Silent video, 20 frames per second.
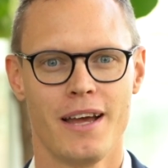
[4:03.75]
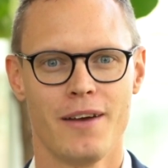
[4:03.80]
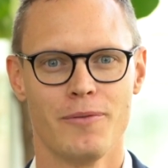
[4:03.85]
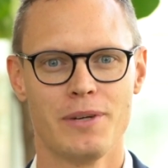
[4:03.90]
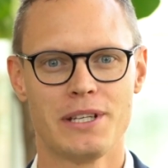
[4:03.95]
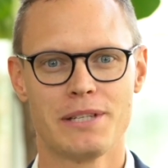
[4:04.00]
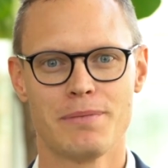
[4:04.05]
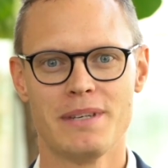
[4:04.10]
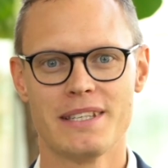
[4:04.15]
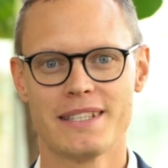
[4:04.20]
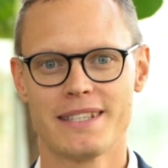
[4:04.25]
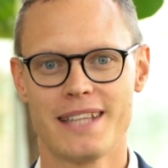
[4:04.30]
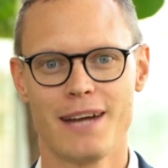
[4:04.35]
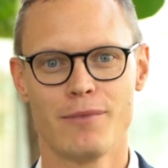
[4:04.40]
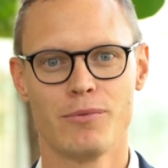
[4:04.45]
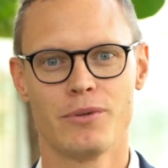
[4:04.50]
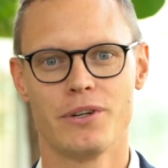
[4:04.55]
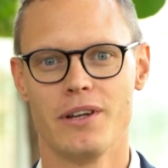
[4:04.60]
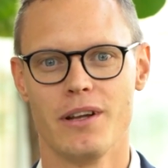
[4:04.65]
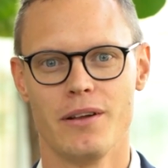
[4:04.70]
which means
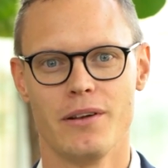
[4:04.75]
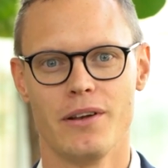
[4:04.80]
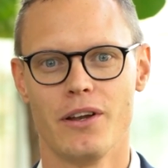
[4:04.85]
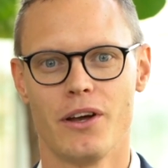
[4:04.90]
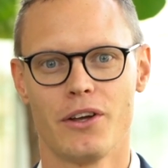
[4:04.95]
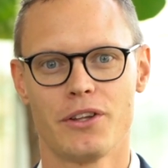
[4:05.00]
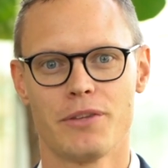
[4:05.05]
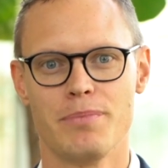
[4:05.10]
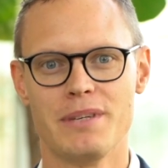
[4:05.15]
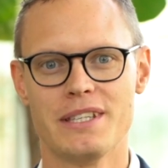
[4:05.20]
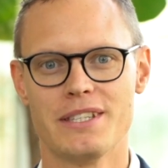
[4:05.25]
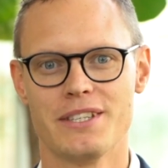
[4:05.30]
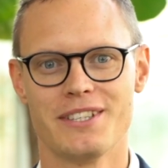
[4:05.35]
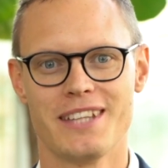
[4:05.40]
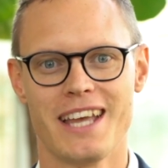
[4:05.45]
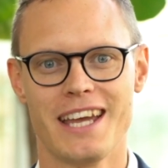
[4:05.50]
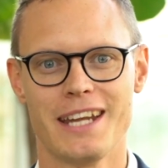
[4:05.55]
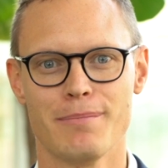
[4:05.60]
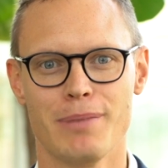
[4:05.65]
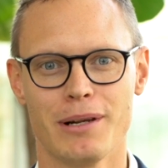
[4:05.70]
that would not be
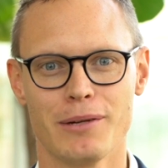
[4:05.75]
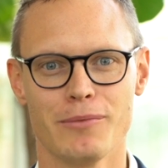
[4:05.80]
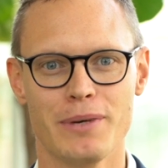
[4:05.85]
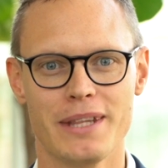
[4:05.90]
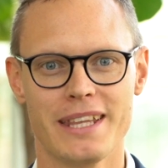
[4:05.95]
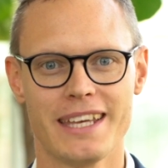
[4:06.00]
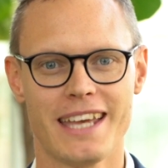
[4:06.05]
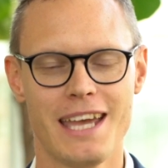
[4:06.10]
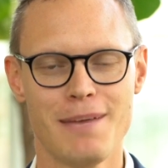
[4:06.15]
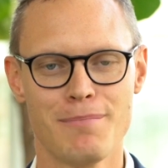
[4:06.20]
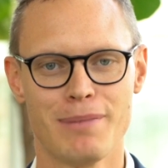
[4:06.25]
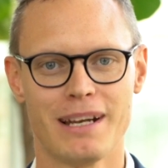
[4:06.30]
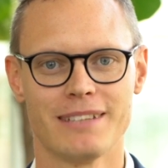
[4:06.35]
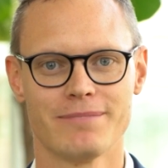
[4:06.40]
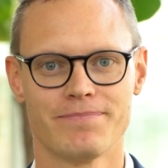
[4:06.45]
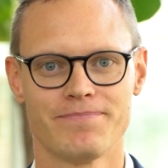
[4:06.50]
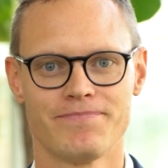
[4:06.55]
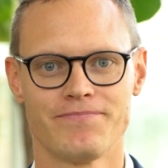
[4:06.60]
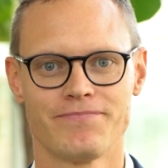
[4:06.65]
sustainable with cabling.